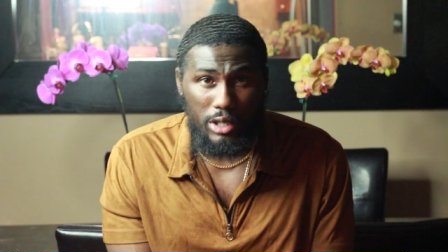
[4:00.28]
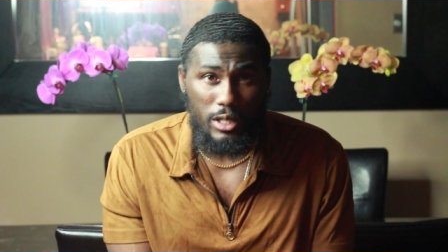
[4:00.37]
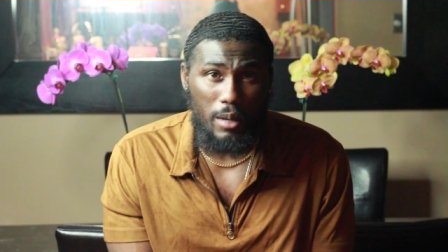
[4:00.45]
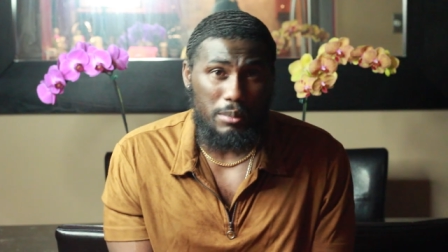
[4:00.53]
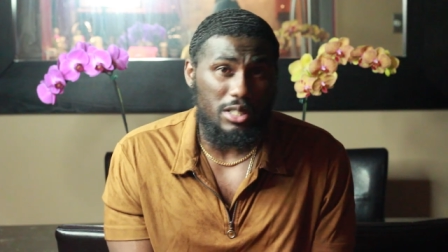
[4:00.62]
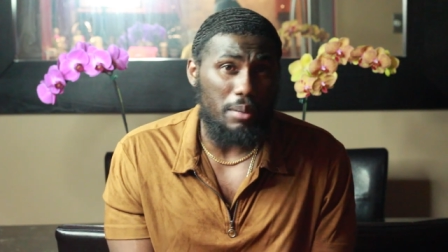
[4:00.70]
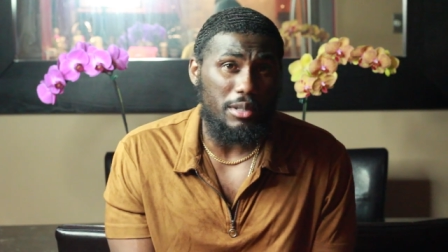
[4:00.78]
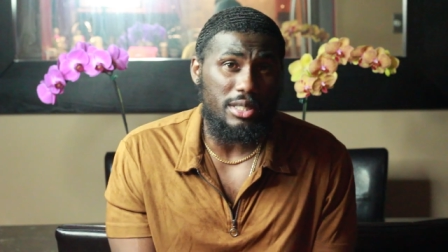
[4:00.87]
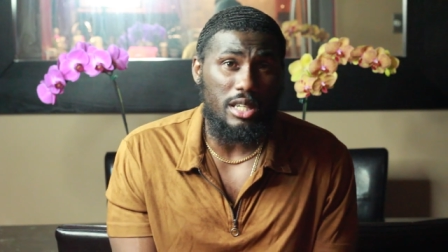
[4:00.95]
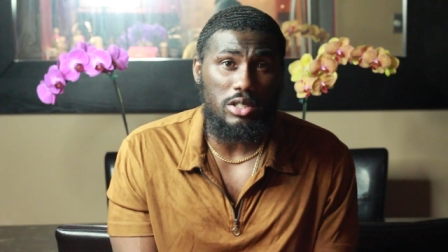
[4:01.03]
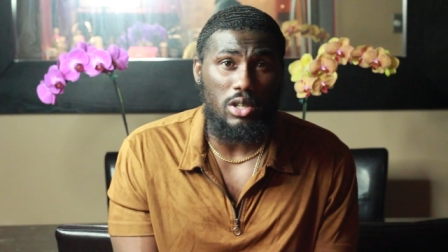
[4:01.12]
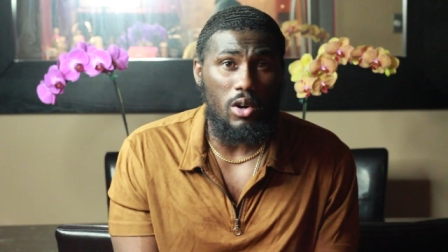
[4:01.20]
as um, summer
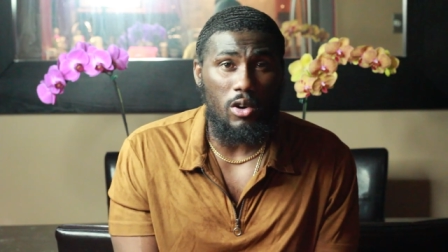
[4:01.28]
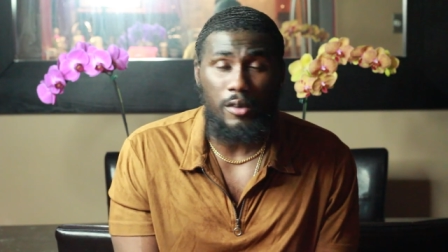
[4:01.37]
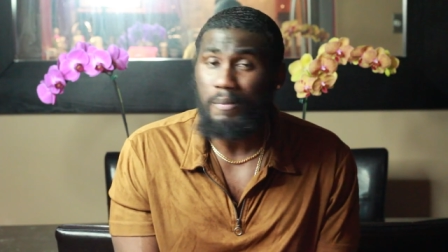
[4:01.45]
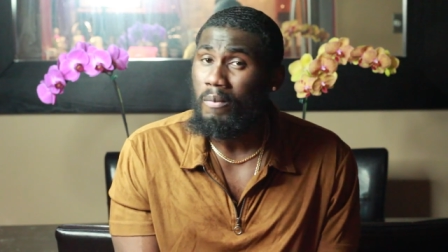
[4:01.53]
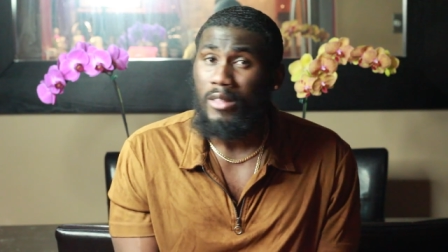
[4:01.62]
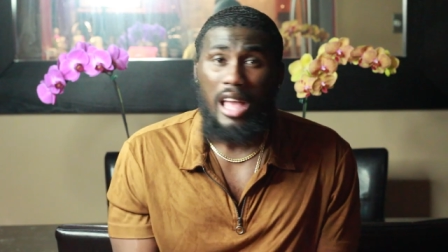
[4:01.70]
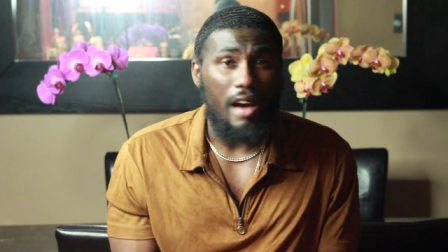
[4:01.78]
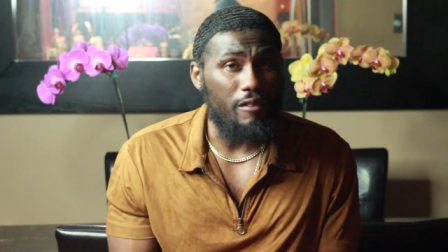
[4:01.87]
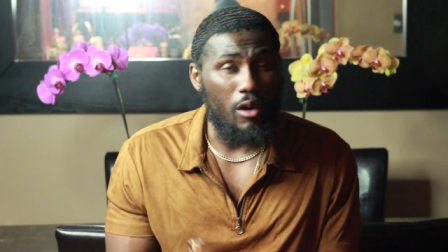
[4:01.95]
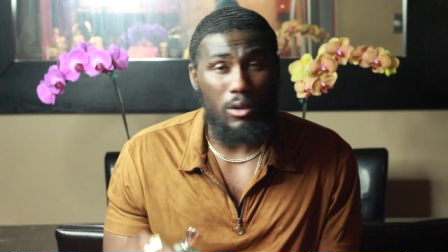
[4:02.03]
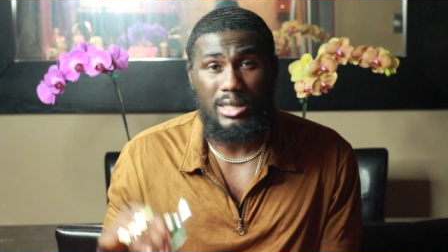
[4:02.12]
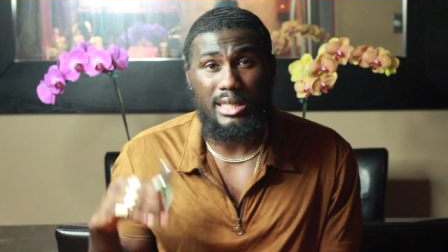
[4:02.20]
scents go. I've
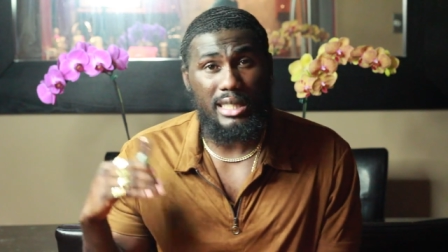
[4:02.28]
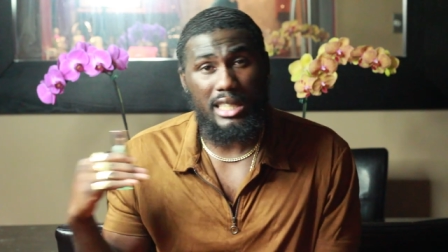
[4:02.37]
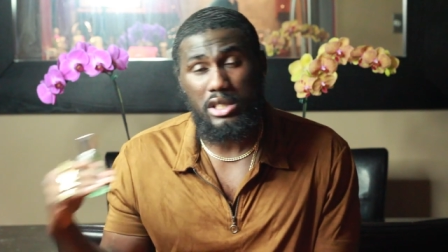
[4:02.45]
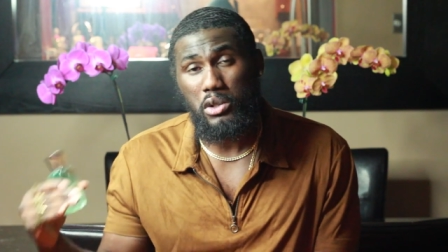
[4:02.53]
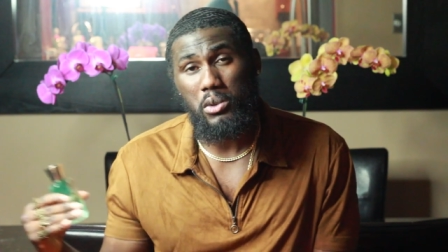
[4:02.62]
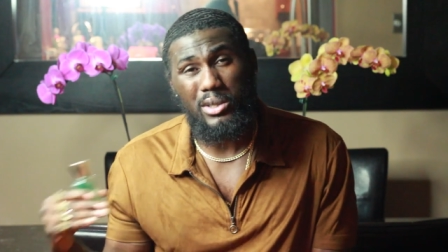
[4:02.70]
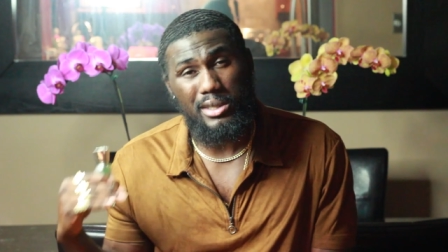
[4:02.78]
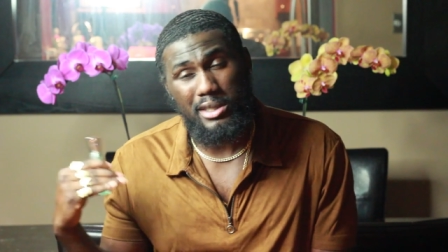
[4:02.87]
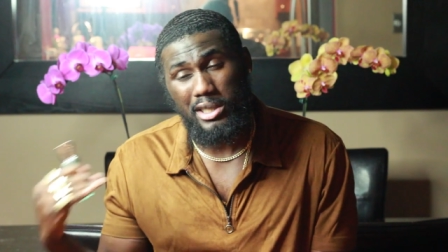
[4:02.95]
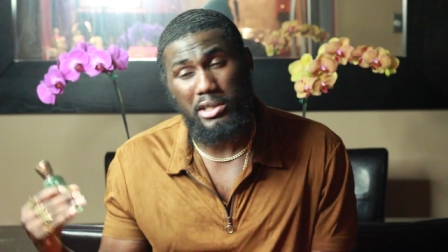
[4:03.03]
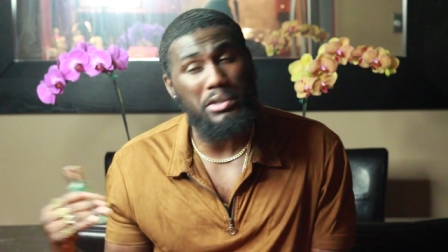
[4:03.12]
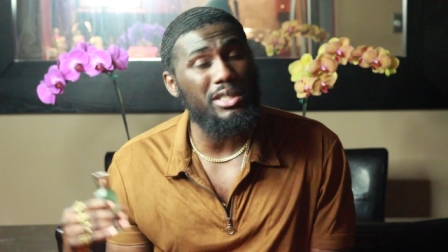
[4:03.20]
always leaned towards
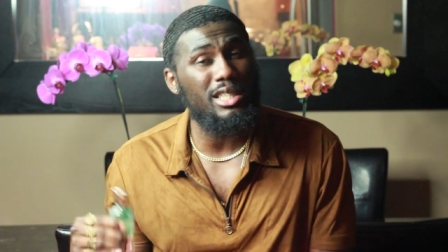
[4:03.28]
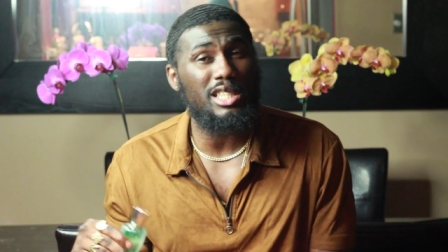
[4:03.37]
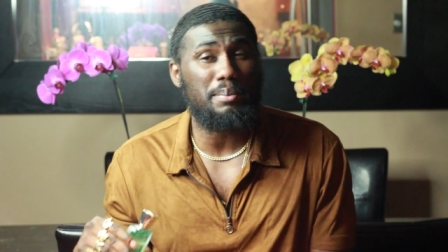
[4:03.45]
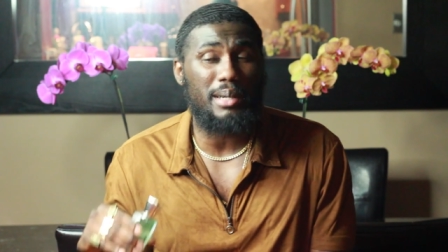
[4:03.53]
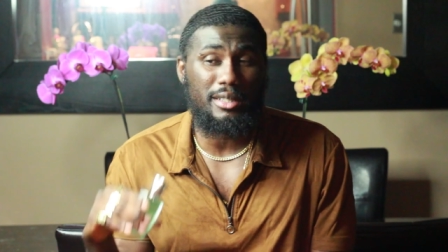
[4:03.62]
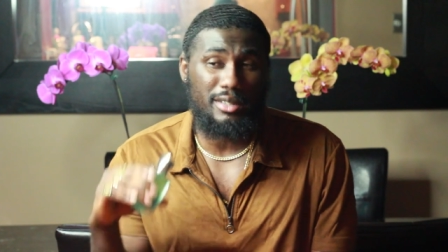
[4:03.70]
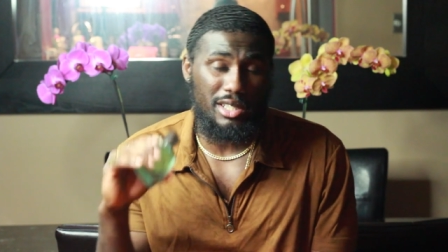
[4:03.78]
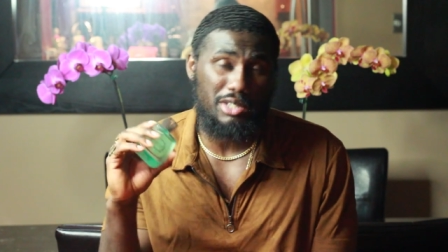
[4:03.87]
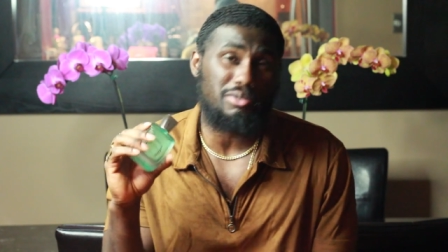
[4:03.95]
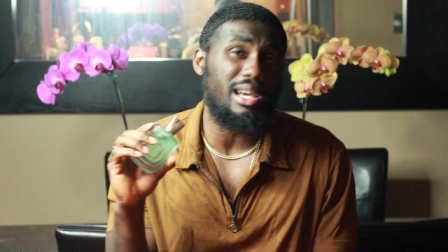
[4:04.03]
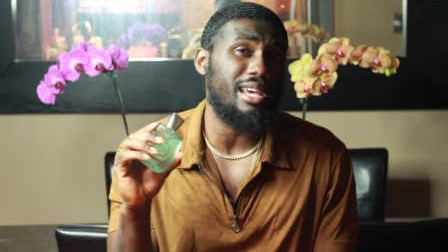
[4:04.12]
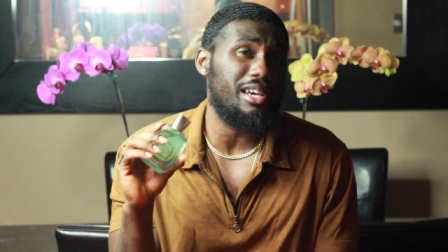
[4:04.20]
the citruses, but
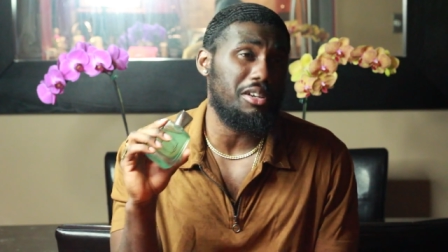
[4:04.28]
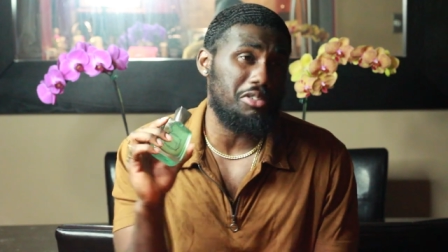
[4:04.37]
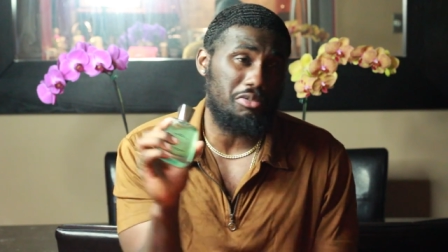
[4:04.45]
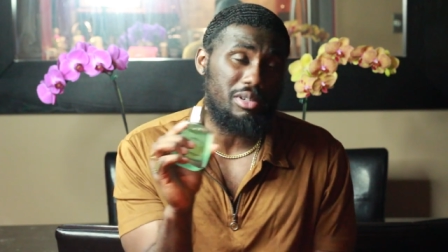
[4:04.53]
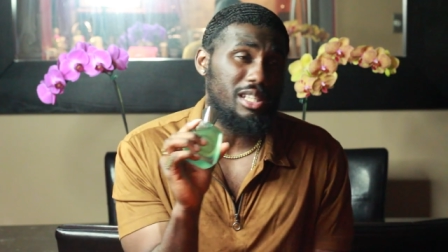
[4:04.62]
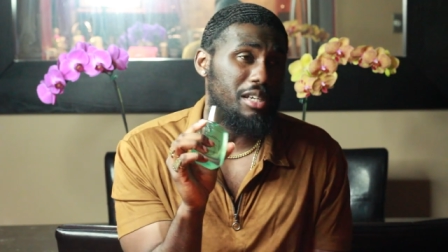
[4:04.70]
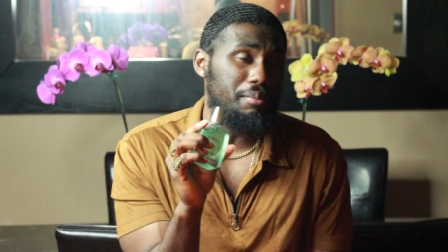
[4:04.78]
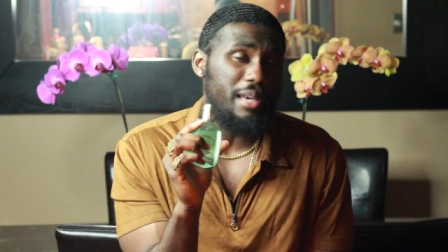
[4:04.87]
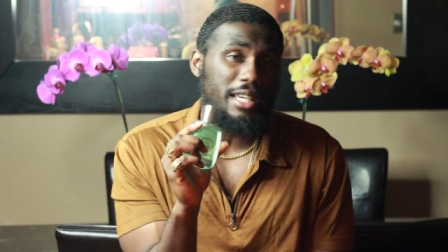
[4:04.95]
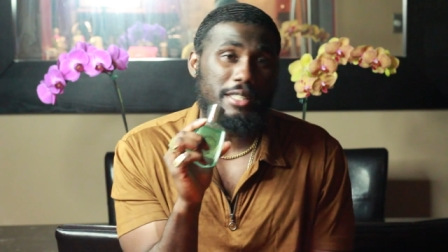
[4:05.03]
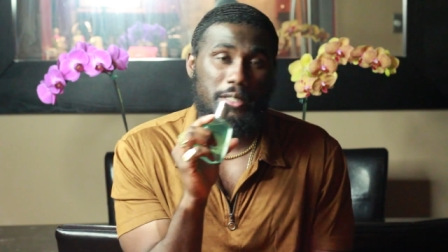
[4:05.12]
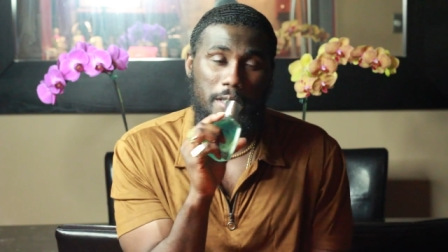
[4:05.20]
this right here is really
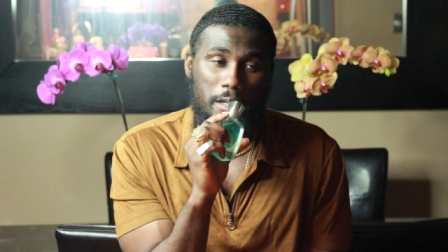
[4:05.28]
amazing.